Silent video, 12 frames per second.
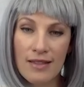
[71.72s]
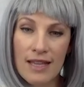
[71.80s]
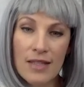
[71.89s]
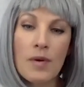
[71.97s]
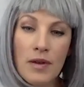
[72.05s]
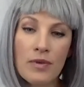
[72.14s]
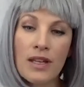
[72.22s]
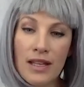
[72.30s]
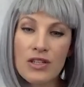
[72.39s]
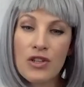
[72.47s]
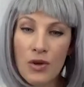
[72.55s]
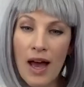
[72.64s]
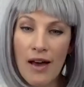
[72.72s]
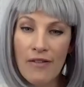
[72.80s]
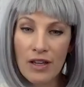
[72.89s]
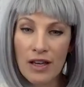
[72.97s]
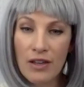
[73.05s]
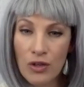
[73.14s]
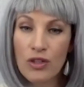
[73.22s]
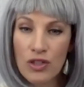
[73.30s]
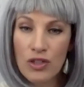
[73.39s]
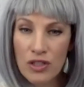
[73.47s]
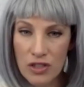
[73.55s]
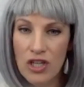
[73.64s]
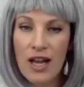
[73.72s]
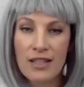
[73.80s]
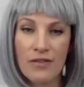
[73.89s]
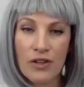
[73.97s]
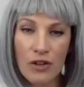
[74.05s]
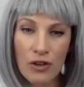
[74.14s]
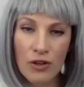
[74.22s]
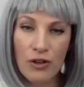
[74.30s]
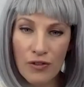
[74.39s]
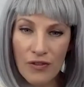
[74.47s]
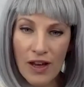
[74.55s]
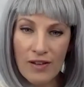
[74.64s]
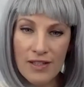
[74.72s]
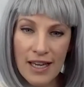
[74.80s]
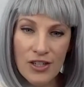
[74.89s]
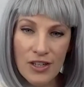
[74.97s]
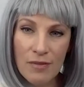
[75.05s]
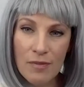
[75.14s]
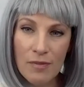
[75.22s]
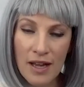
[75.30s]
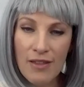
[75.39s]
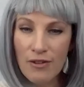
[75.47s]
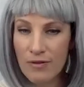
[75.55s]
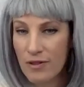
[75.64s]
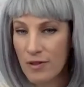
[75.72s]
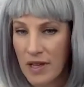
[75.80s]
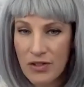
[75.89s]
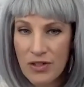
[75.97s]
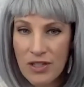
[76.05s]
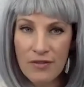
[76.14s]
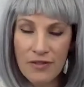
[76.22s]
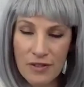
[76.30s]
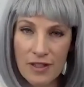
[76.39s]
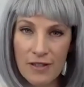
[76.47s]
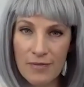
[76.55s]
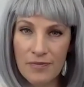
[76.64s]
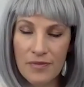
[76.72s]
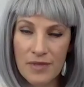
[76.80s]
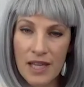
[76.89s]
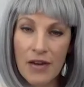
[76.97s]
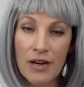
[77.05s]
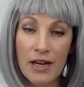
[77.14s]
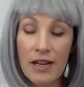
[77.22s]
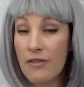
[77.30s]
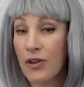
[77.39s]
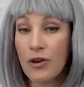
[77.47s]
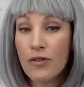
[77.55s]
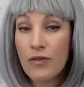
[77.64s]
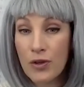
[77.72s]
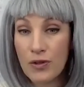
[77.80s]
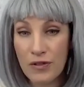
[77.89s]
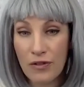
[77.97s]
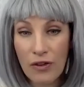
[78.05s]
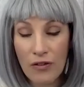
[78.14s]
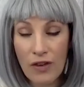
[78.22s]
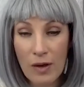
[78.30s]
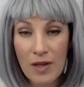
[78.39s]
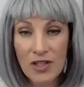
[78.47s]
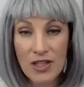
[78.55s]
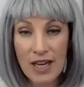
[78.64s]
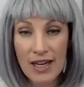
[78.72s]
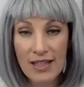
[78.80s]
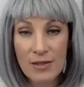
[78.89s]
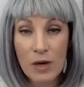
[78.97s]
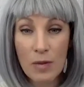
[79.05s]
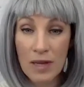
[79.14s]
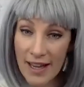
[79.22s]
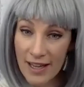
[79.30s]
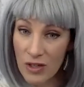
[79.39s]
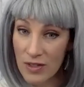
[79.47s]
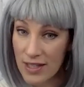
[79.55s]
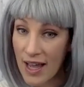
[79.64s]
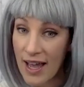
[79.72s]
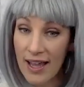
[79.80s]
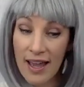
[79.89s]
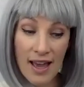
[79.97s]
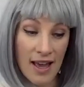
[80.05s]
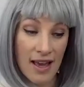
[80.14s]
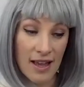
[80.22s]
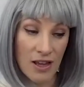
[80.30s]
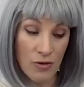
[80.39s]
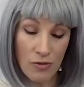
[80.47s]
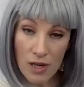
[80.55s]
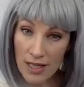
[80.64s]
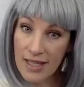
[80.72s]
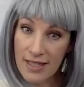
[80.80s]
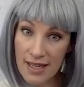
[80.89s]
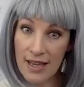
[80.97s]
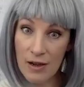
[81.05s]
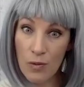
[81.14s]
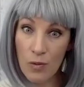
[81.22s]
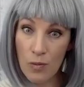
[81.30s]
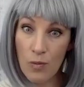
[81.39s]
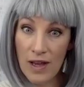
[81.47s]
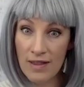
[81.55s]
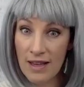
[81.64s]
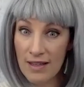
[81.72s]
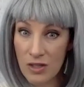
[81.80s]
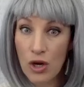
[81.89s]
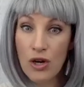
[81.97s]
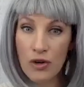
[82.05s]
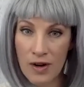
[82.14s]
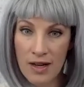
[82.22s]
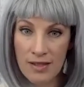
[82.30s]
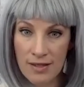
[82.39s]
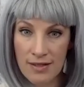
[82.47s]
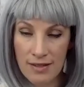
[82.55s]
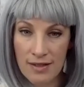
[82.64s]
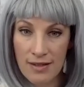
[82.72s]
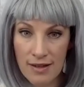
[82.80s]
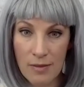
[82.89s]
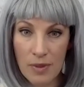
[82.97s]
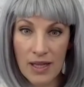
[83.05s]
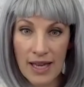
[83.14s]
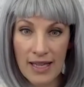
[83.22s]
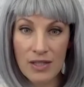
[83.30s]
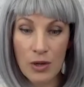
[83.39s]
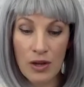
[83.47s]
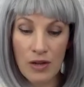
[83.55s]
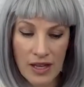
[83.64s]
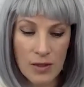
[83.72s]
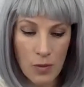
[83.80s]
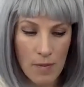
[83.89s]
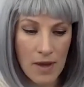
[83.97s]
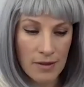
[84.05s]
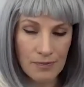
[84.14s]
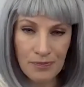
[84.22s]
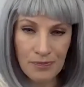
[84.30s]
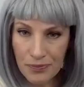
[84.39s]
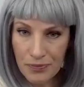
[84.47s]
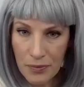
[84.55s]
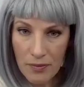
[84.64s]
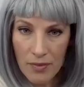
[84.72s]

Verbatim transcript: these women really do have a, a good chance. They've got a good foundation. But I thought it'd be interesting to, to hear any of your views of, of epigenetics as well. But like you say, you really see it when there's donor eggs in play. So if these women